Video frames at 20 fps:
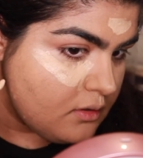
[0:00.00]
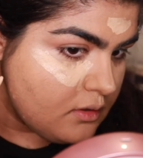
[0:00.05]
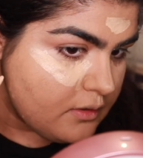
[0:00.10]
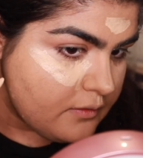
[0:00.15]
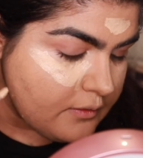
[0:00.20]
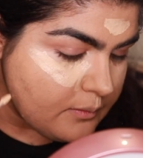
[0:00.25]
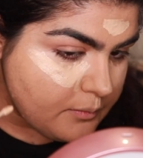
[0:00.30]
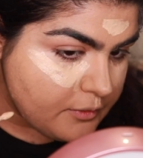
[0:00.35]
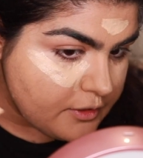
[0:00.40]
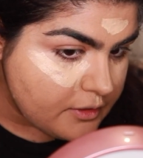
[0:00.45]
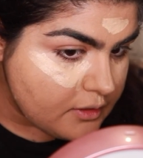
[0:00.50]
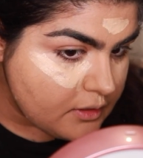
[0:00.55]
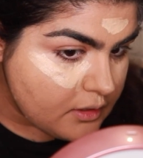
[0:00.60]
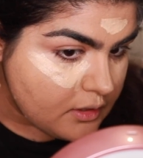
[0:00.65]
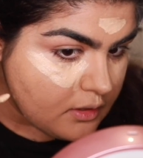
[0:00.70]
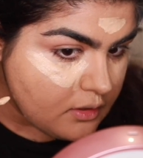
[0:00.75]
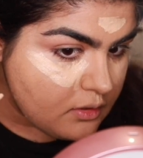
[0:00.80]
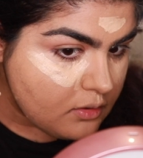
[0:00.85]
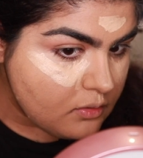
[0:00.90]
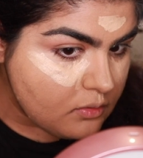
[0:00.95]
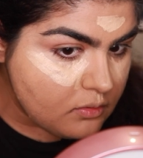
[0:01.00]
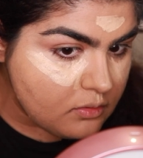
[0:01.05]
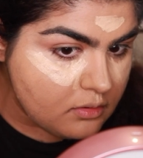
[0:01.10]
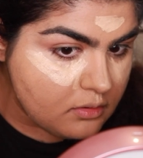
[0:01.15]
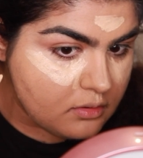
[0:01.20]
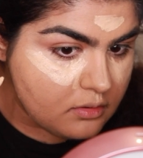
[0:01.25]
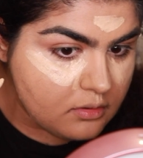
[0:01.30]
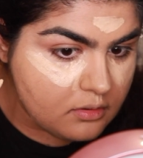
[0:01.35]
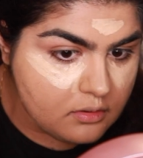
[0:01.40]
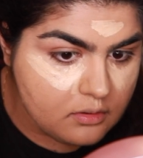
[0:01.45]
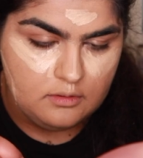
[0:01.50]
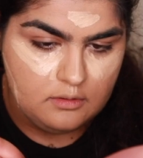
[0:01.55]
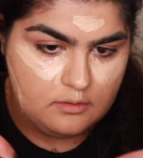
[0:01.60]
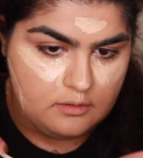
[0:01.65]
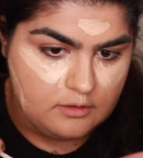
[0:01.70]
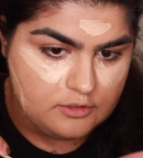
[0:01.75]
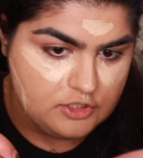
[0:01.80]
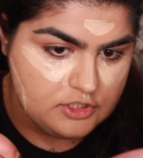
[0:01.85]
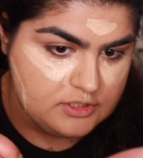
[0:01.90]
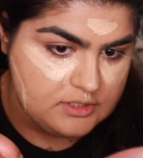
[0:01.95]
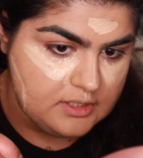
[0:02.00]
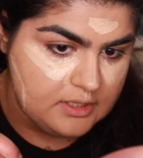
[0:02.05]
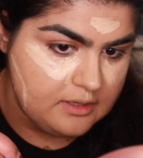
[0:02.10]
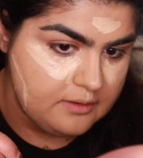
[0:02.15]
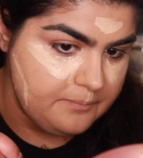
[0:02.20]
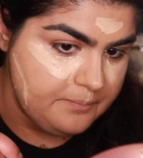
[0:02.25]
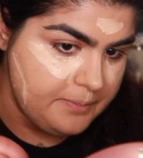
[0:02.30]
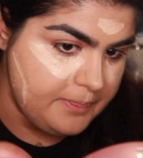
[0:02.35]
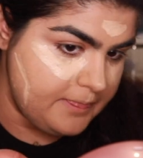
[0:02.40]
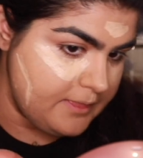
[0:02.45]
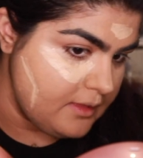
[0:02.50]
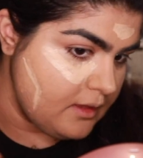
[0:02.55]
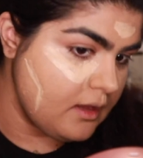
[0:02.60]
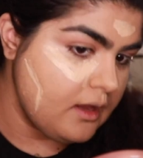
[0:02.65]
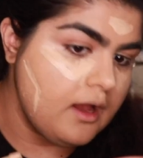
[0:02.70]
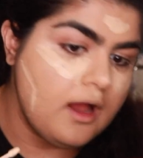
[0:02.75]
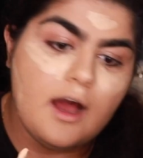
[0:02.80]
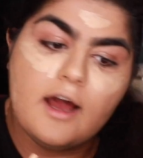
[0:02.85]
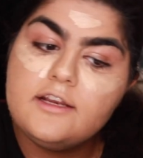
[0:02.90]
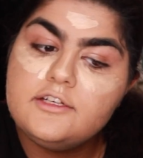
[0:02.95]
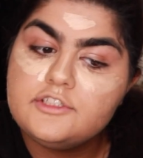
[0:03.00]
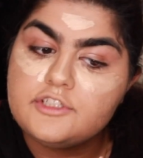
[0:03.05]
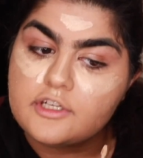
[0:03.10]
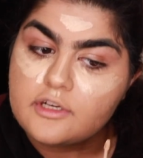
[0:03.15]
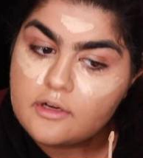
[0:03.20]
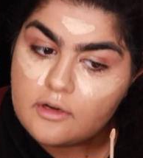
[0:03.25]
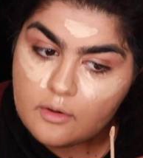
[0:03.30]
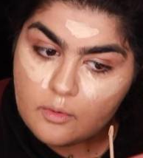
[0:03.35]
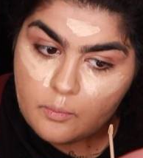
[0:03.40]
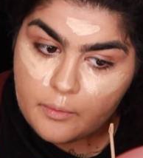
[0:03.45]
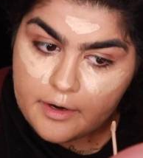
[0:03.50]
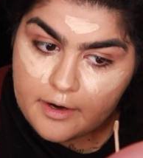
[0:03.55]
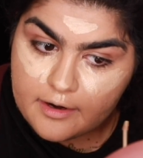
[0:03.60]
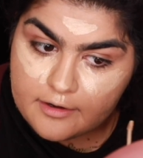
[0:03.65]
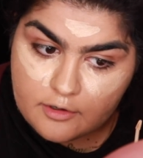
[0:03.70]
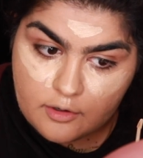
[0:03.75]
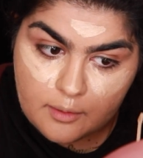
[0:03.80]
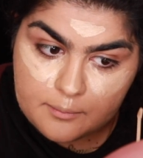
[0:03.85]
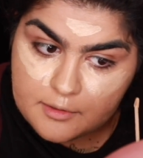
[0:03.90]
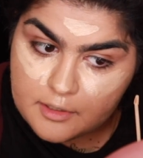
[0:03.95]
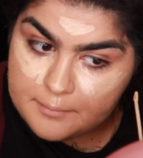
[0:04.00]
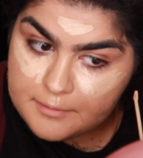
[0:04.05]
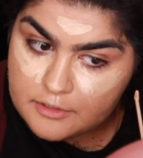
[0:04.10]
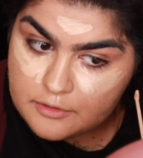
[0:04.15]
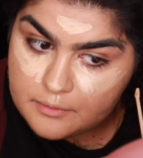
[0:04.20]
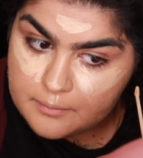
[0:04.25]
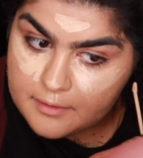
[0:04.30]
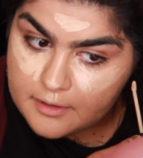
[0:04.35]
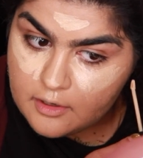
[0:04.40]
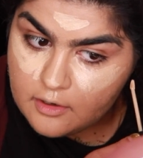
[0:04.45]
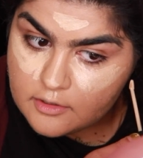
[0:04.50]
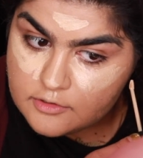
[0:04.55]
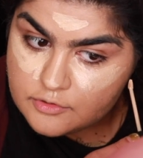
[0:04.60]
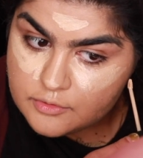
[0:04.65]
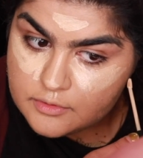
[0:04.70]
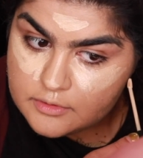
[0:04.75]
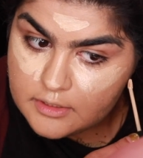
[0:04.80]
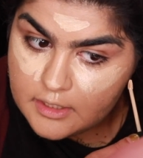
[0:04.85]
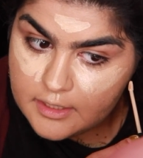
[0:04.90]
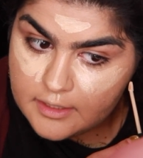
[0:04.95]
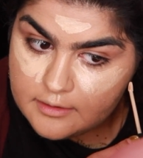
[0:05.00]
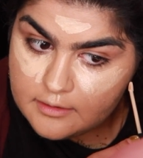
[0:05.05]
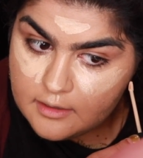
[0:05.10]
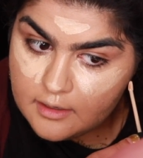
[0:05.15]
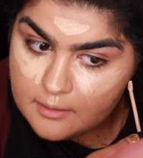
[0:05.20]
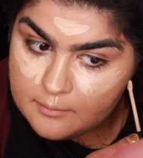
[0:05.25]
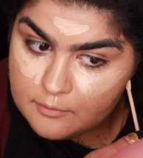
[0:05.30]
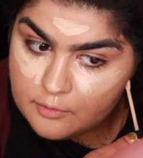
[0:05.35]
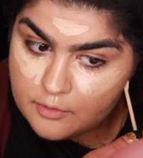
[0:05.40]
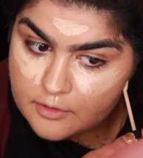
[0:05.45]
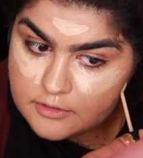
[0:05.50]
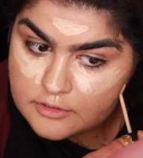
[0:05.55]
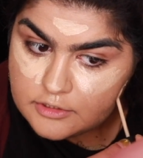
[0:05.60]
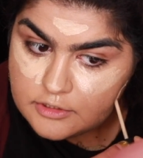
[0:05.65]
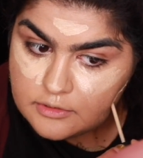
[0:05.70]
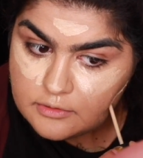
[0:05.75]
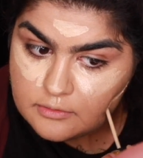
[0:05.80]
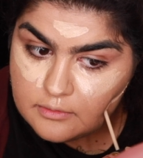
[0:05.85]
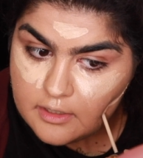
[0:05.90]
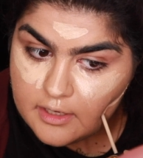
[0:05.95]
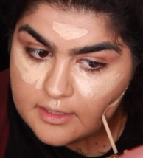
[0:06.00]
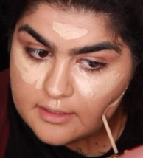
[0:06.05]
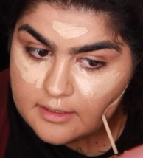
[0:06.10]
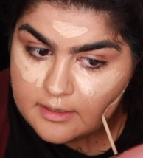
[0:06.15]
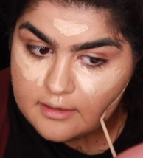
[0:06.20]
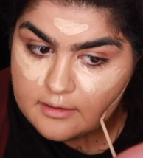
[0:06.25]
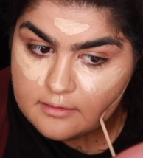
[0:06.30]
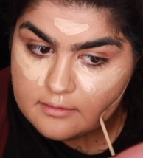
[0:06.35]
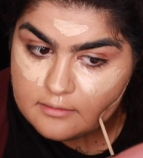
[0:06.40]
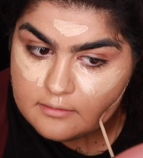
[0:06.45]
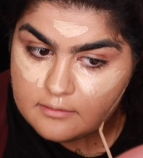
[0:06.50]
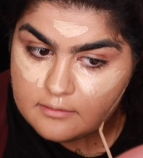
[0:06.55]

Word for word: and then we're gonna go just like under where I know I'm gonna be doing my contour line. I'm going to highlight.